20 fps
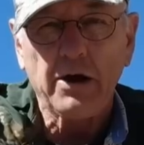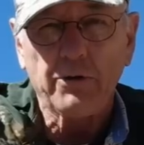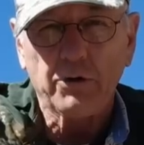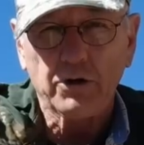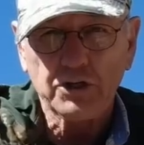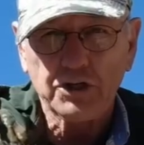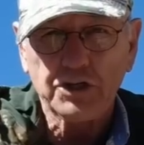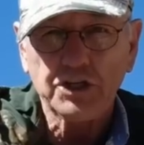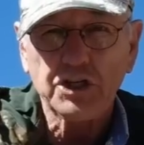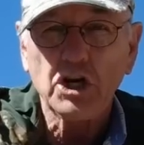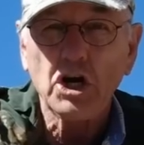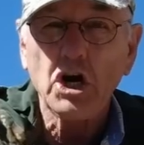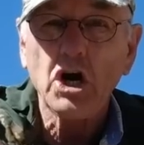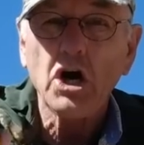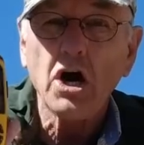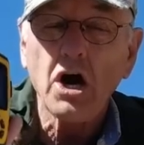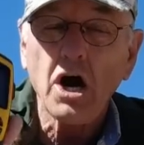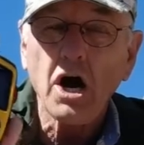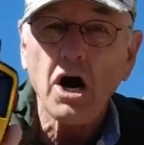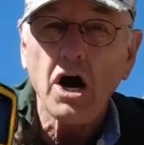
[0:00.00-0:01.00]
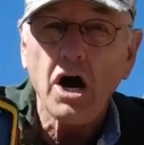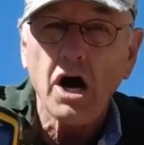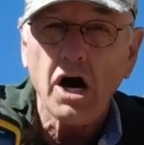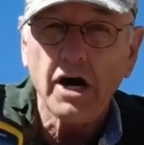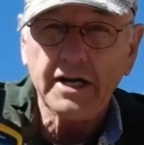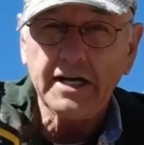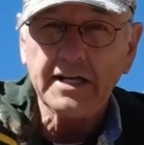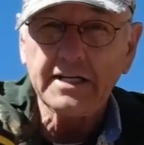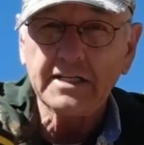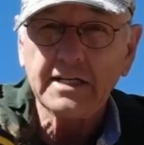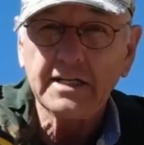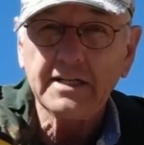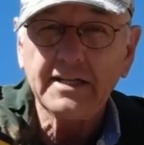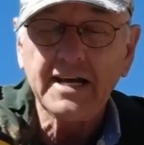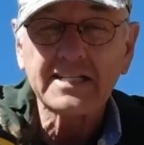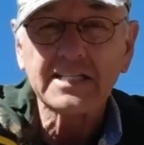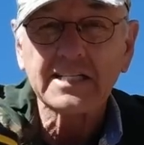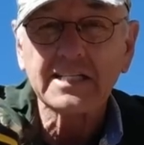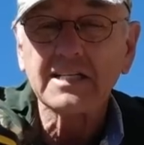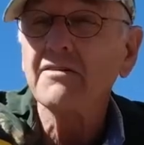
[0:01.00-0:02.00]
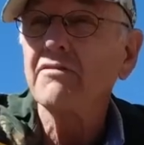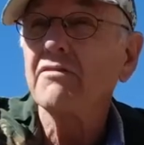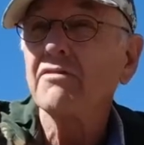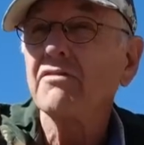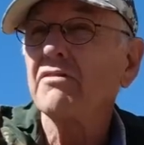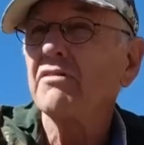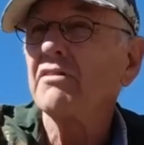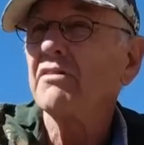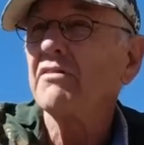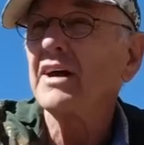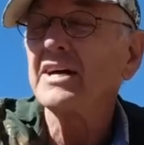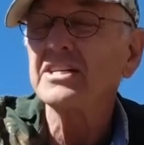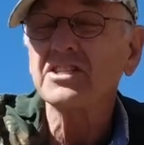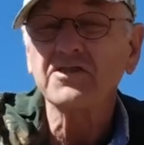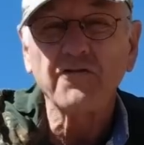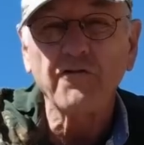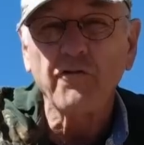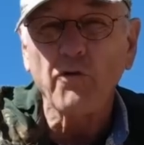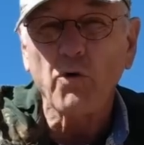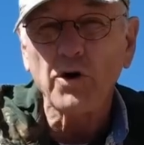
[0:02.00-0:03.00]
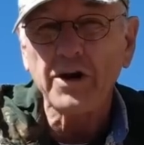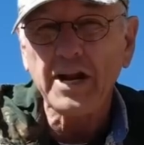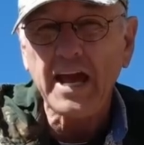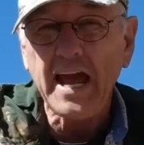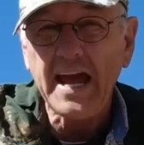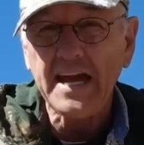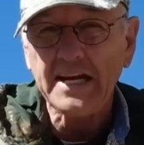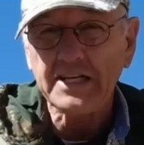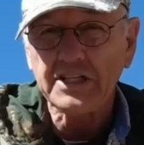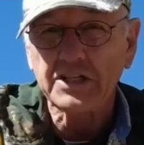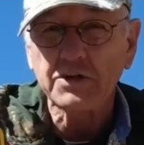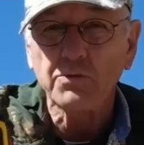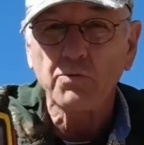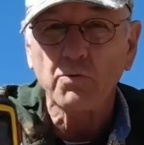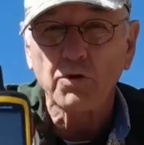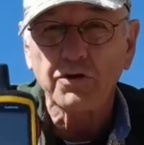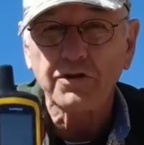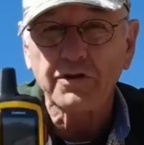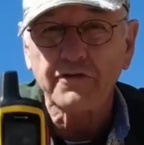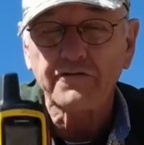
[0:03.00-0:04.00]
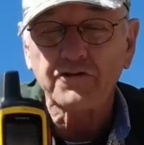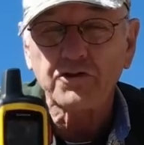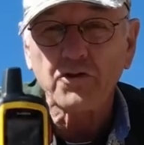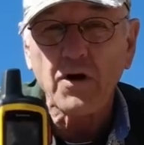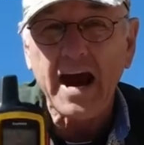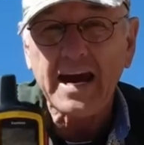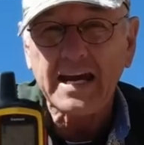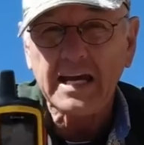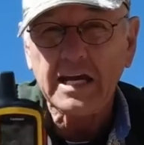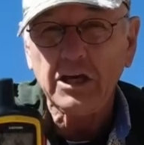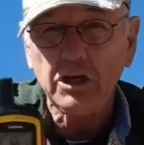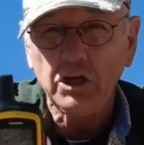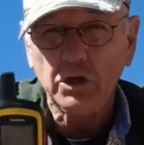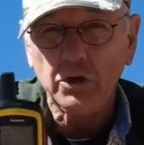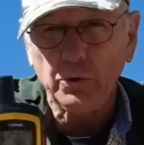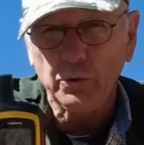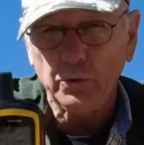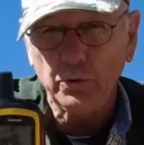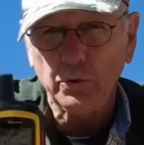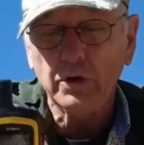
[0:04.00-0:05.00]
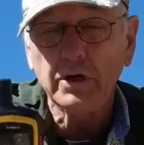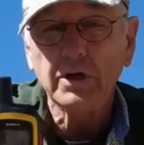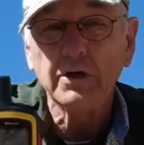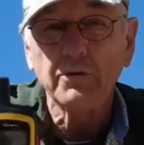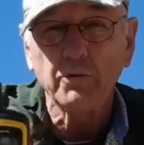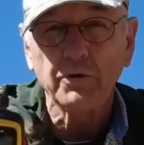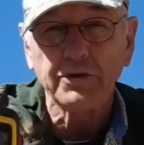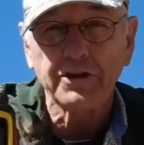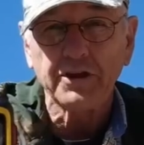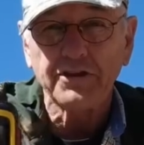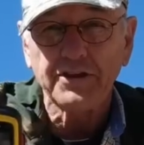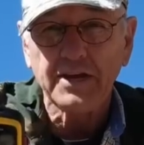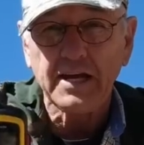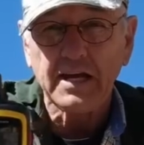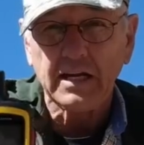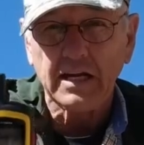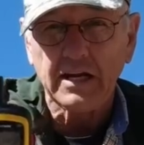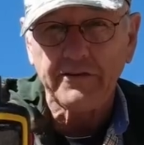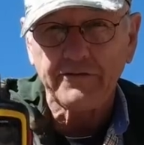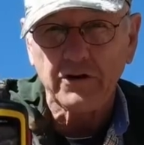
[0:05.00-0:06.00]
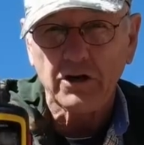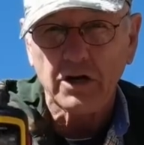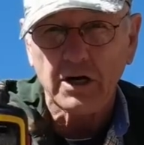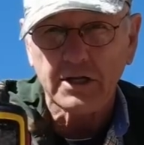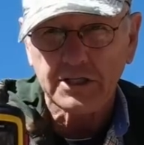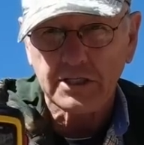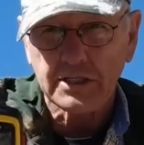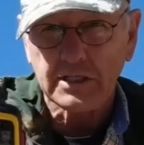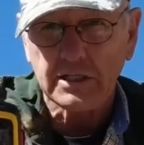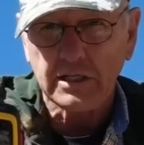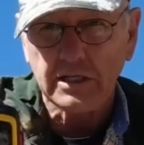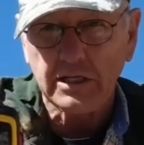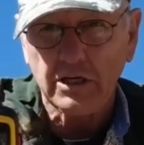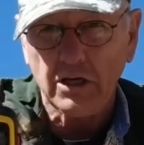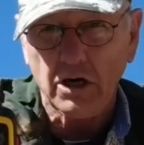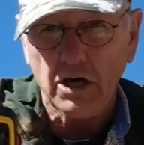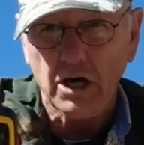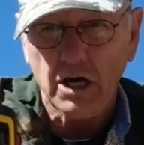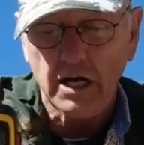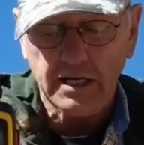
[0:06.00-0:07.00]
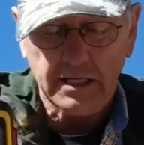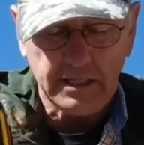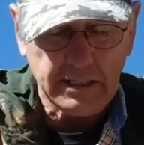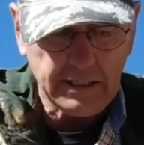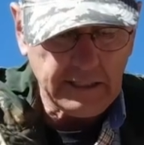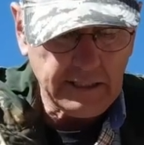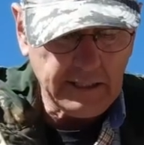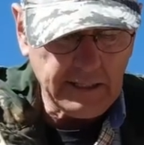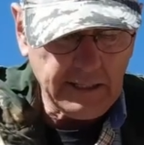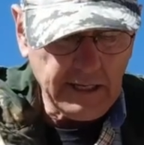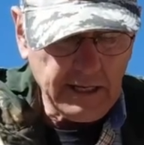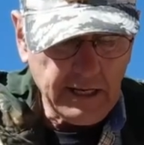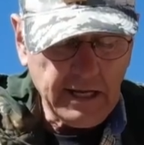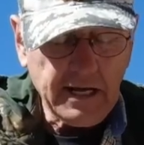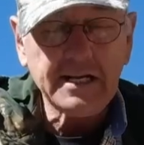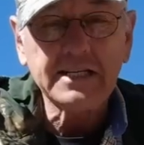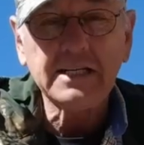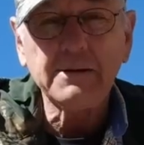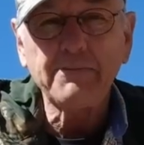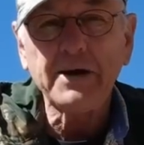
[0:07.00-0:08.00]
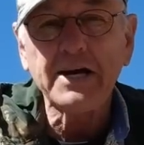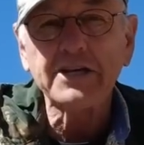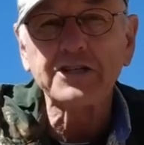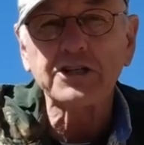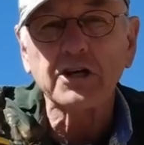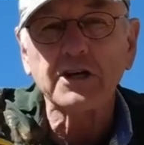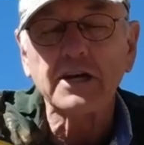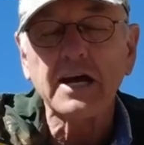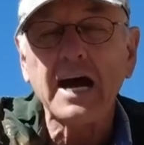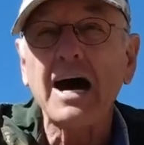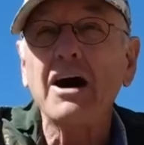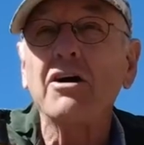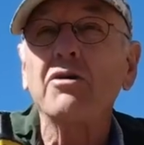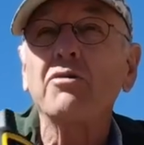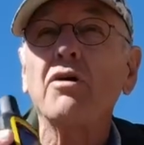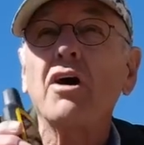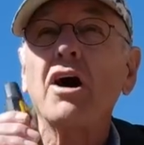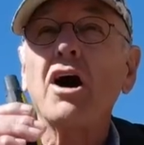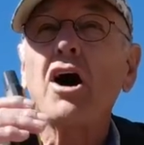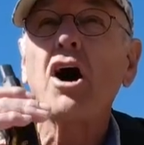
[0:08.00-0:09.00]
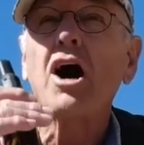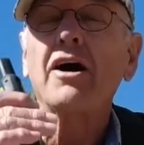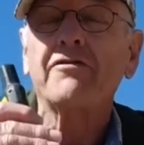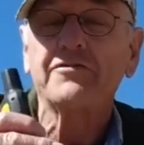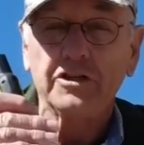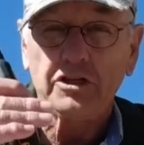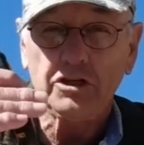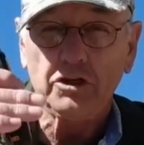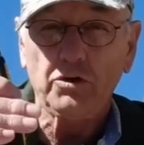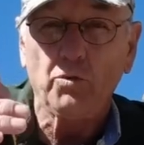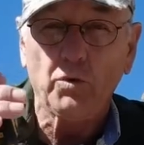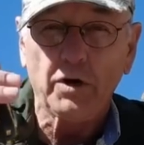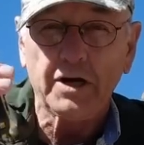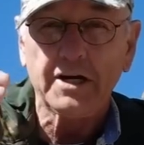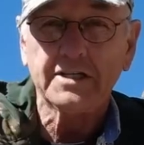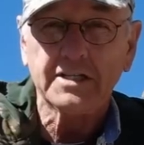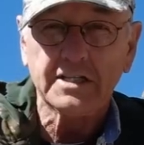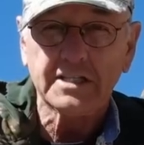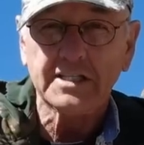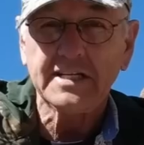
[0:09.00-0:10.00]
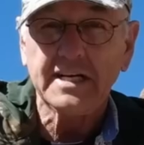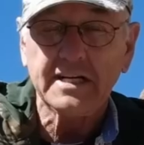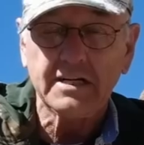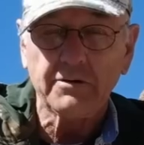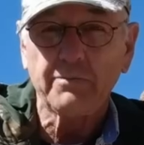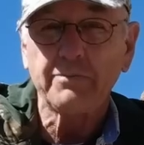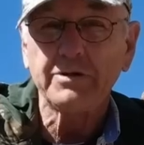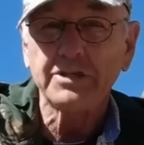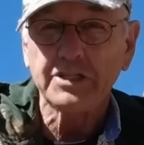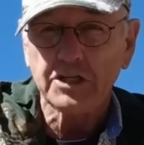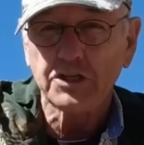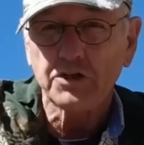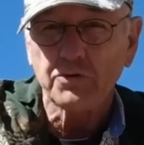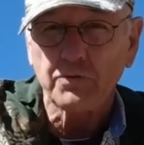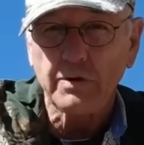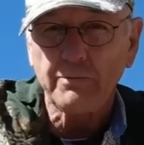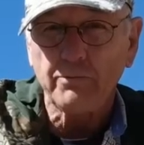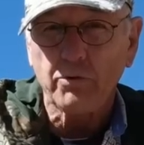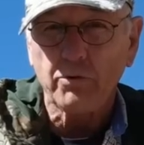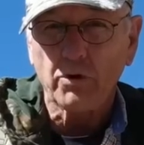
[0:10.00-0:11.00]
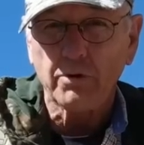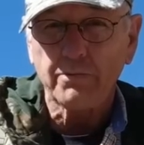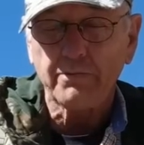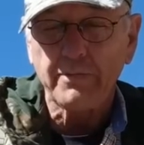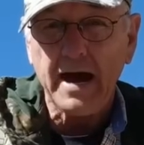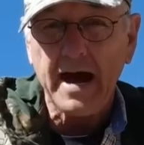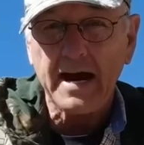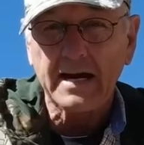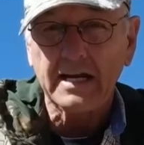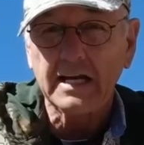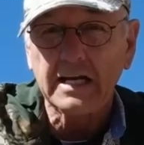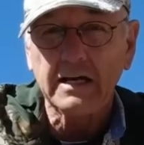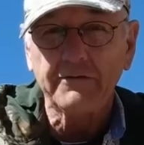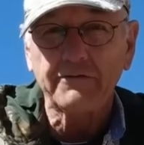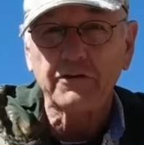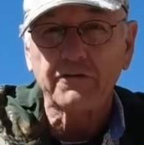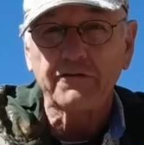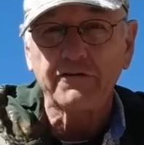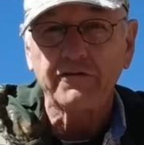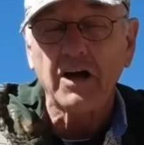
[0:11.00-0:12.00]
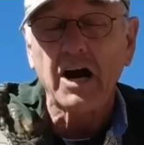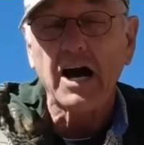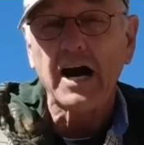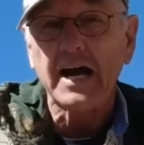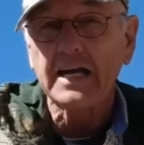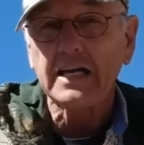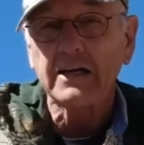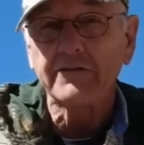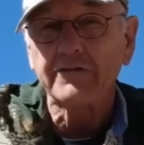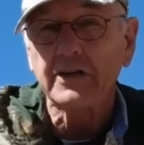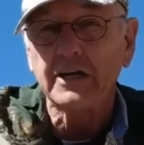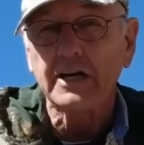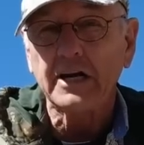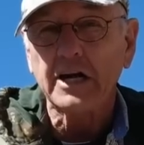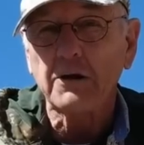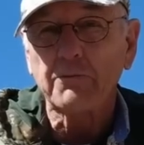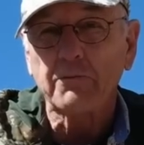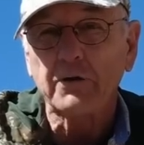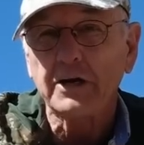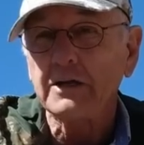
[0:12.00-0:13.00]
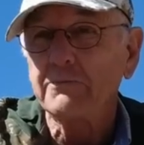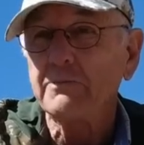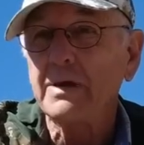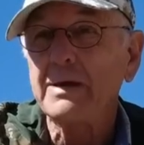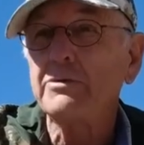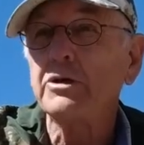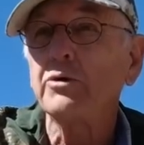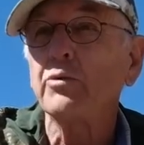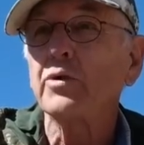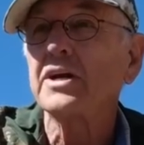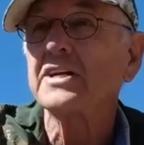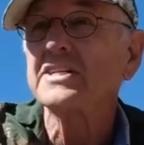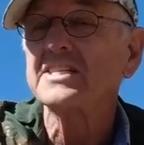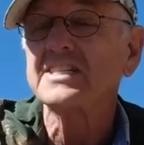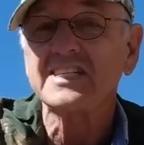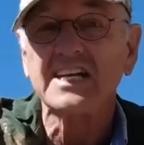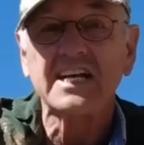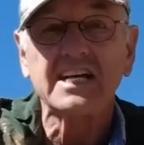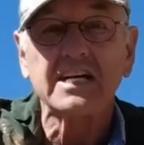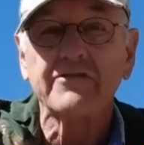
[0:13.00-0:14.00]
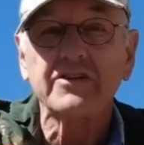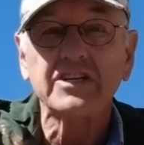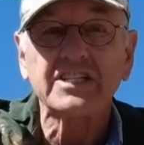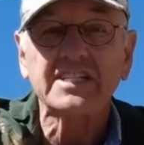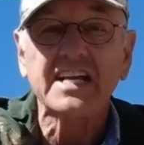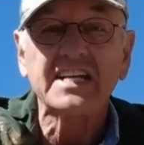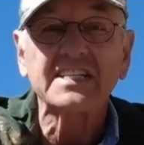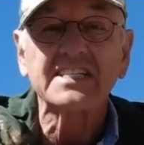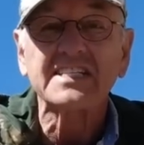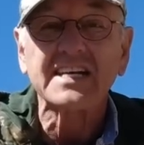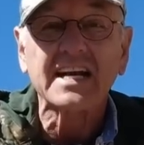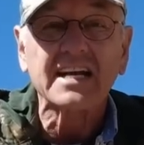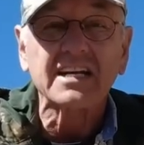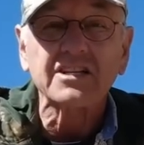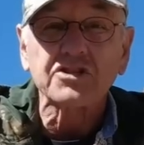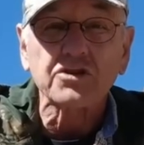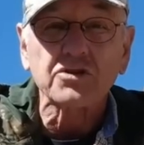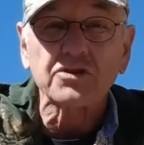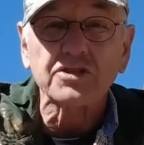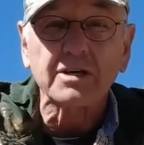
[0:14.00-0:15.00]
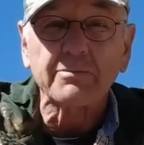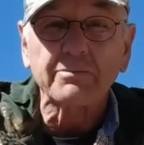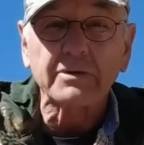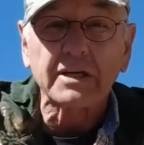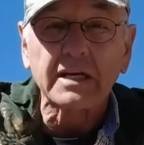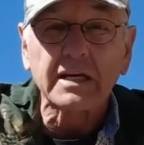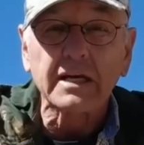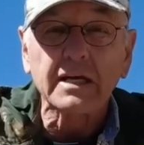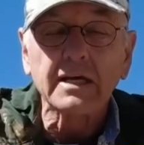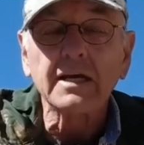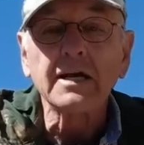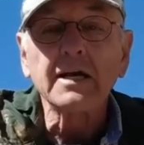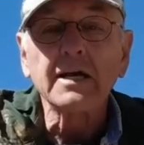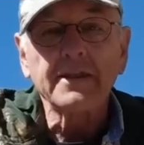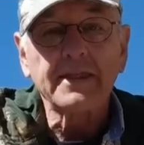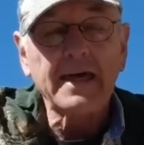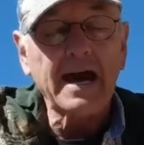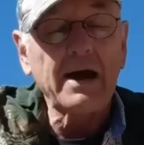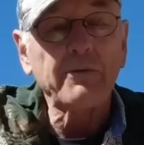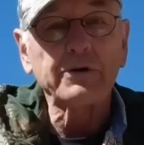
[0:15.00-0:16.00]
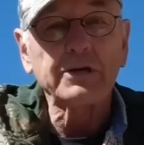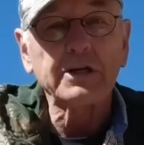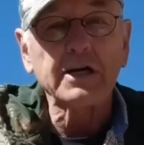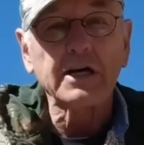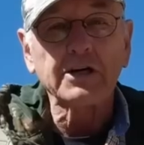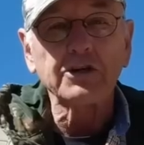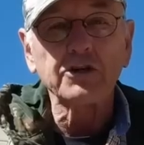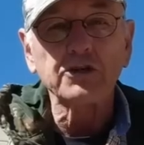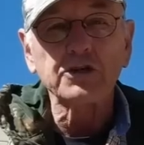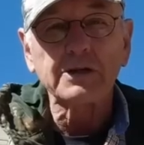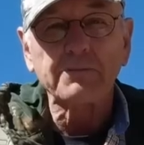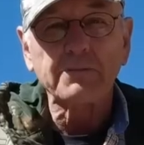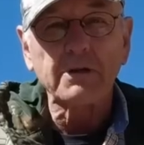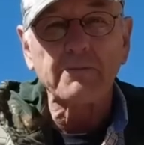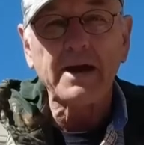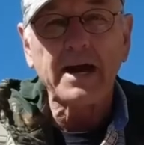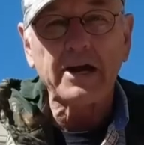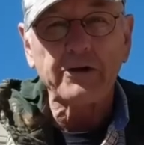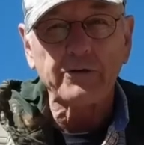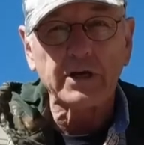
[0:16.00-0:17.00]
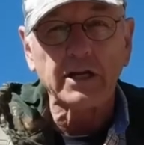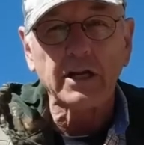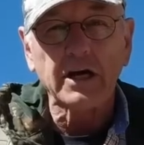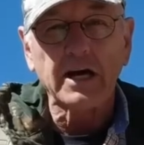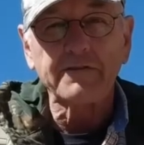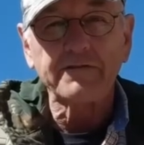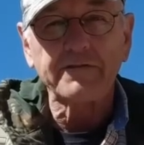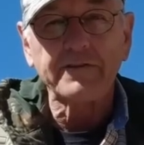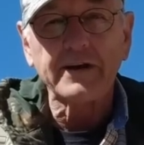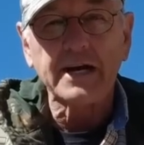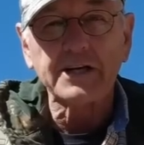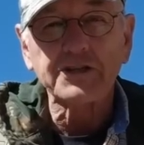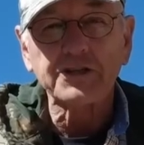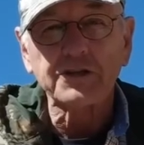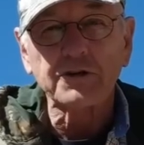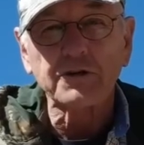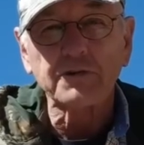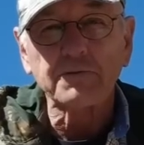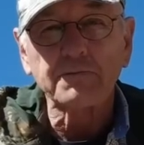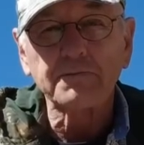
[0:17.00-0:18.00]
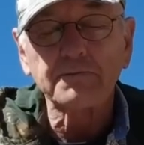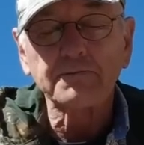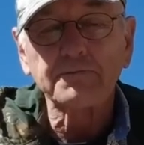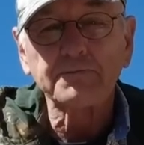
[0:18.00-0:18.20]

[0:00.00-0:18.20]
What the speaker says: hours on it. That's 4 days worth of tracking you with the thing left constantly on. It depends on how often you want it to send a position report back. Like if you're flying, if in an airplane, maybe you want it to send every 10 seconds or something. That would use up the battery a lot faster.